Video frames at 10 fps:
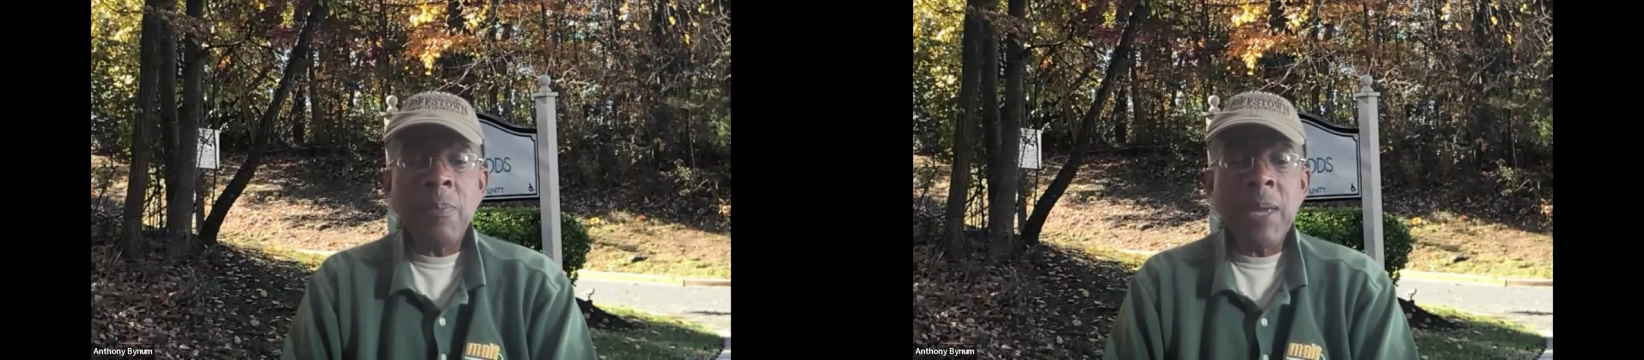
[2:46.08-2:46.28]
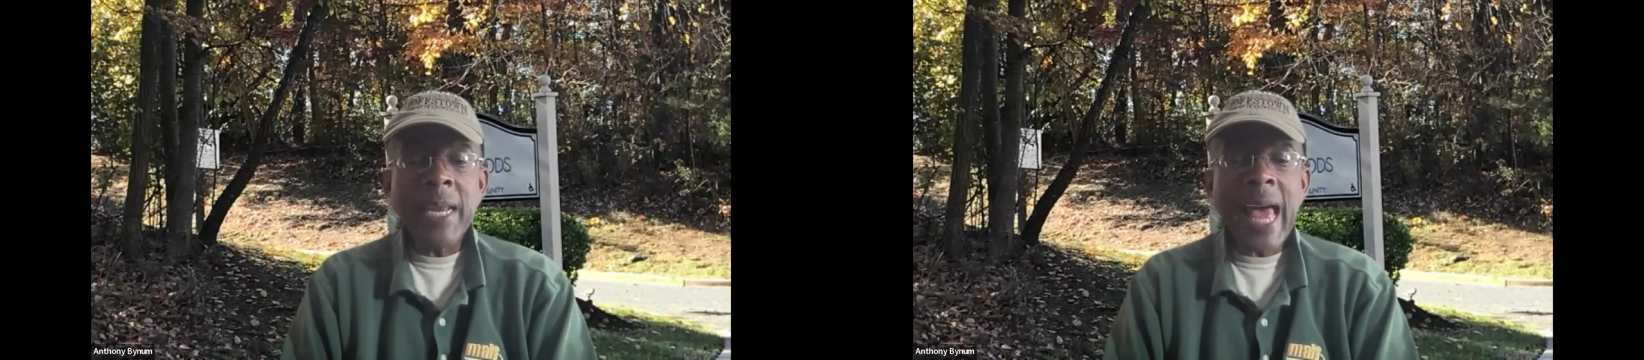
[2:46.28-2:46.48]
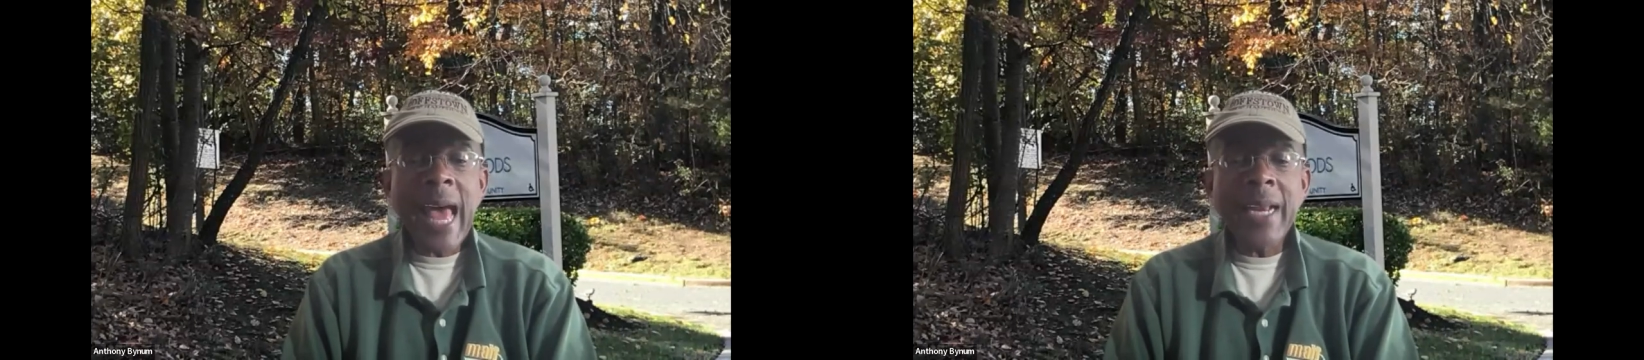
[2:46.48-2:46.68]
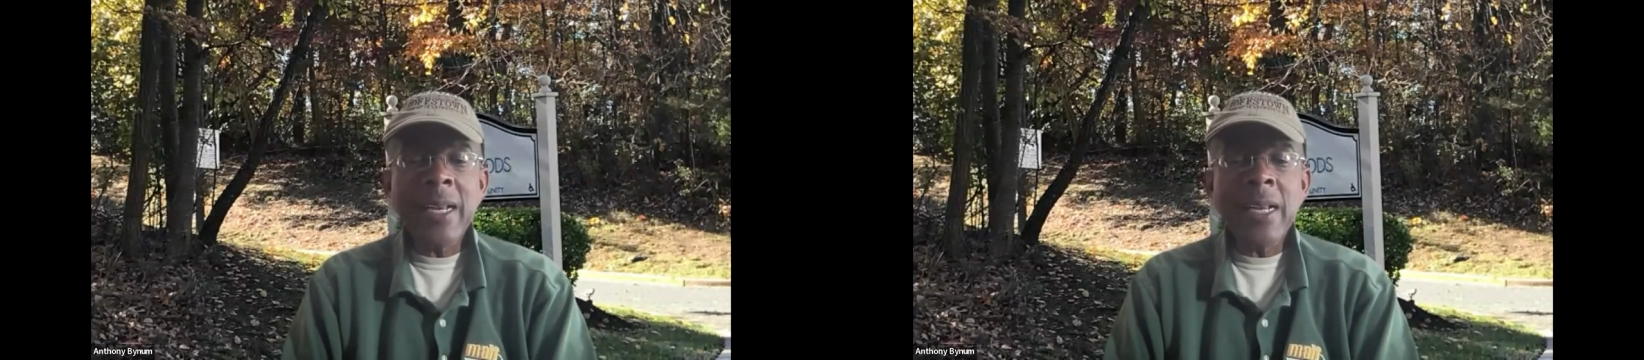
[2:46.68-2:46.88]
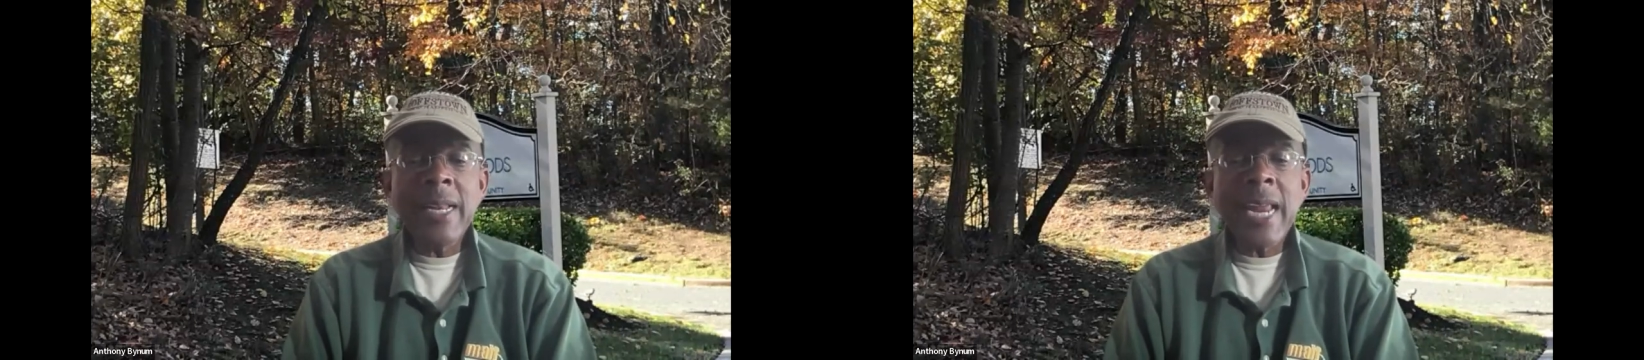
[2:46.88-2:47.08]

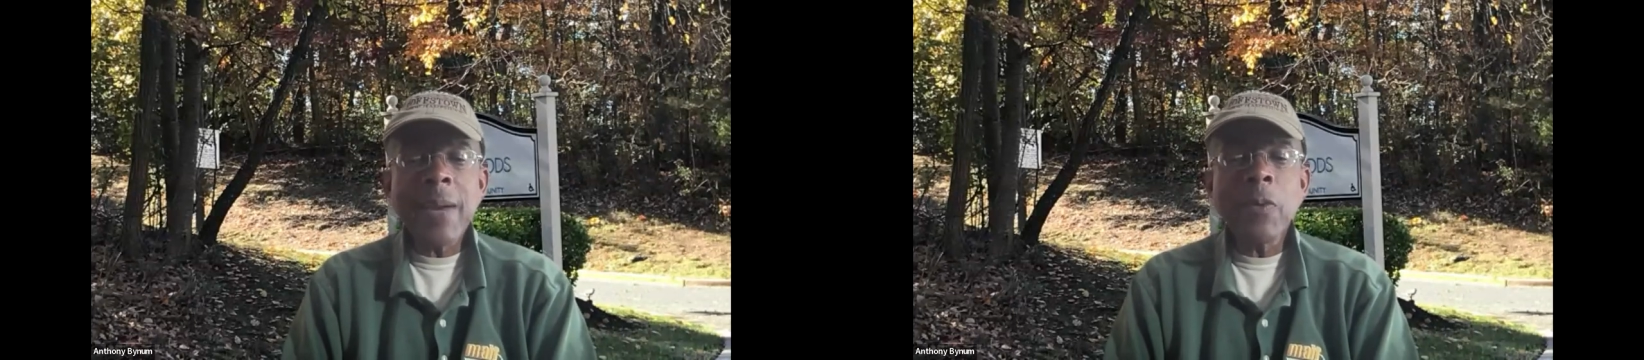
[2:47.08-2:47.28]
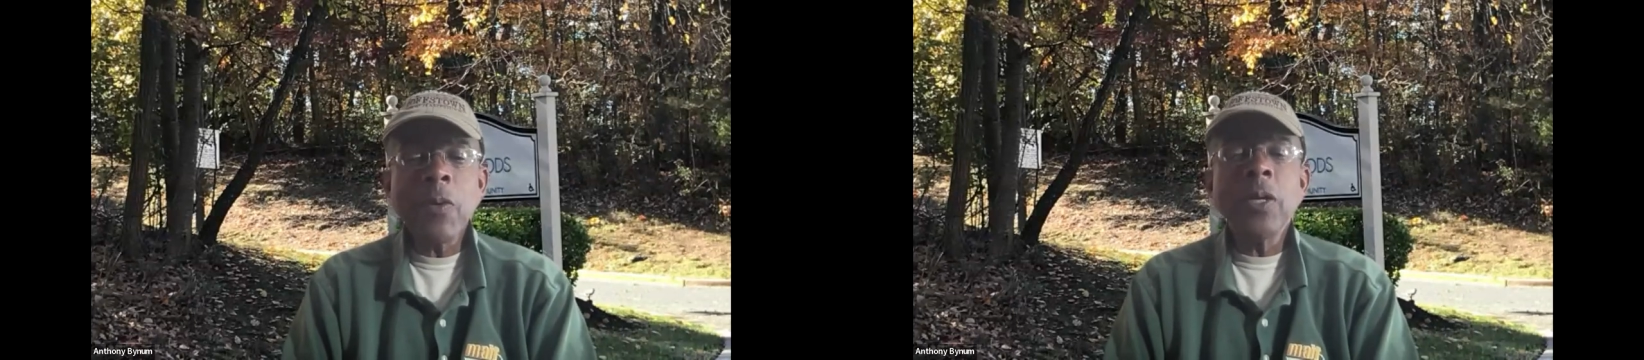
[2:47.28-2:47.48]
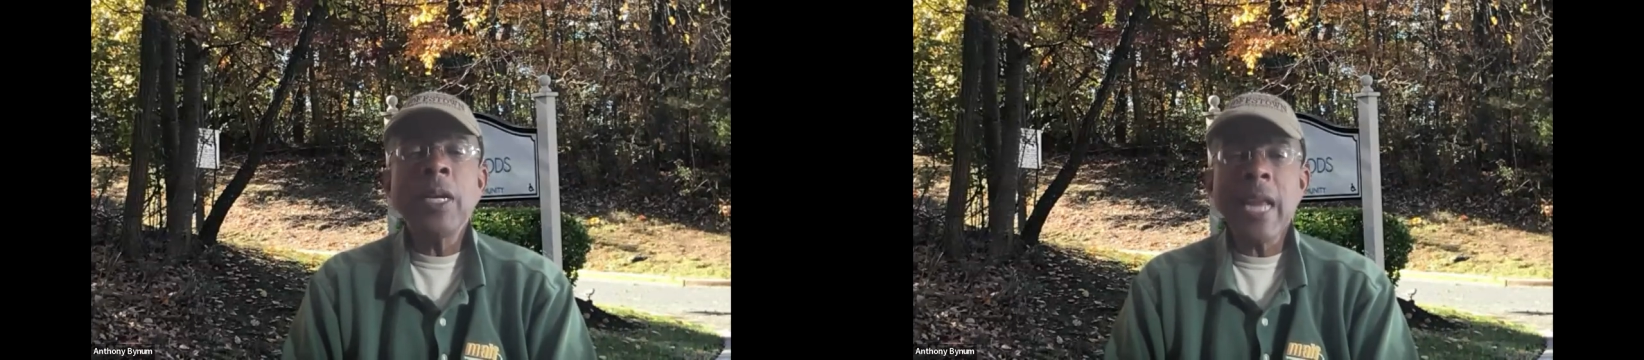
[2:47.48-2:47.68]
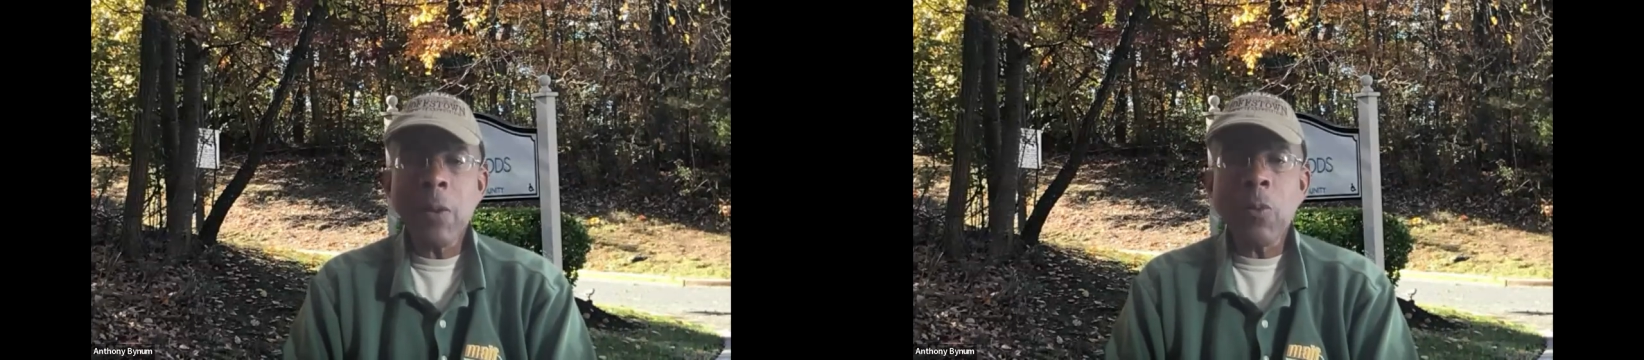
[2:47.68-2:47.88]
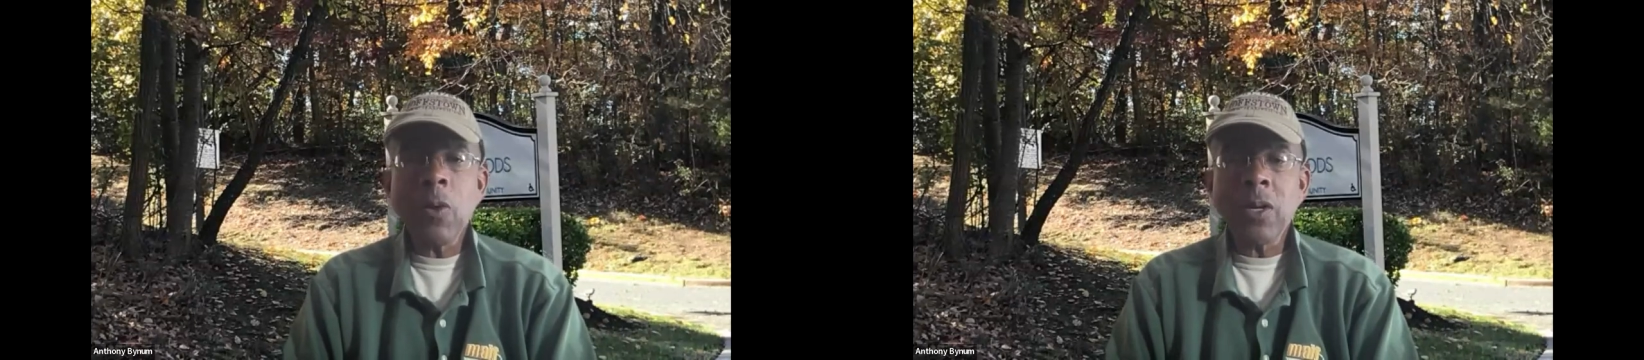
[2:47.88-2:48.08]
Manhattan Neighborhood
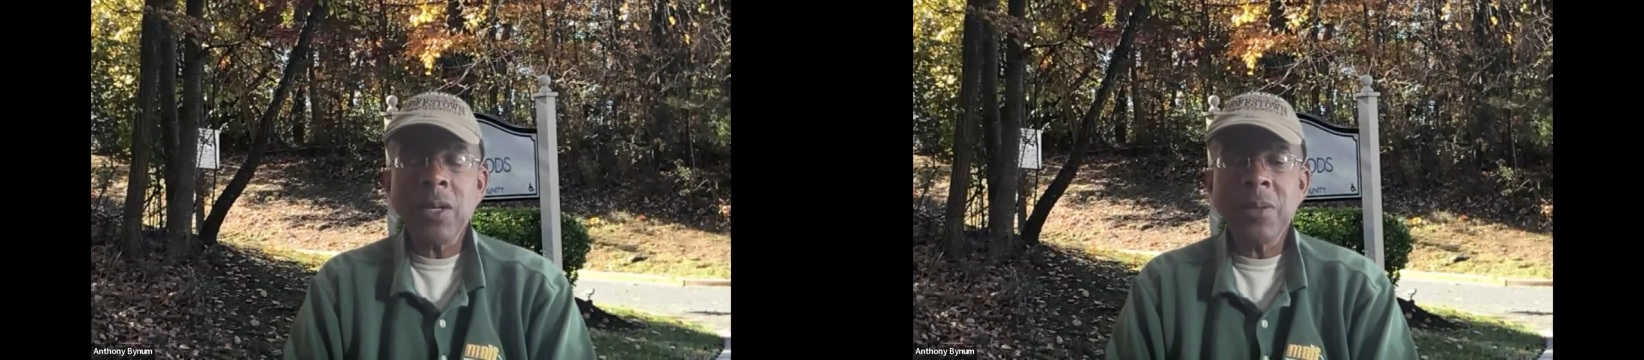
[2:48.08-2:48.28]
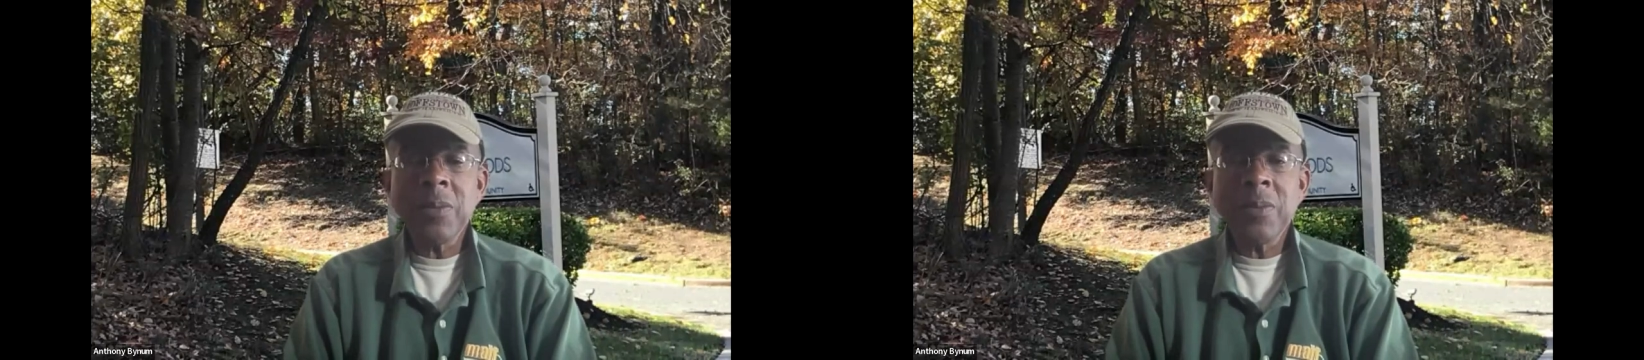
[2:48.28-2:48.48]
Network,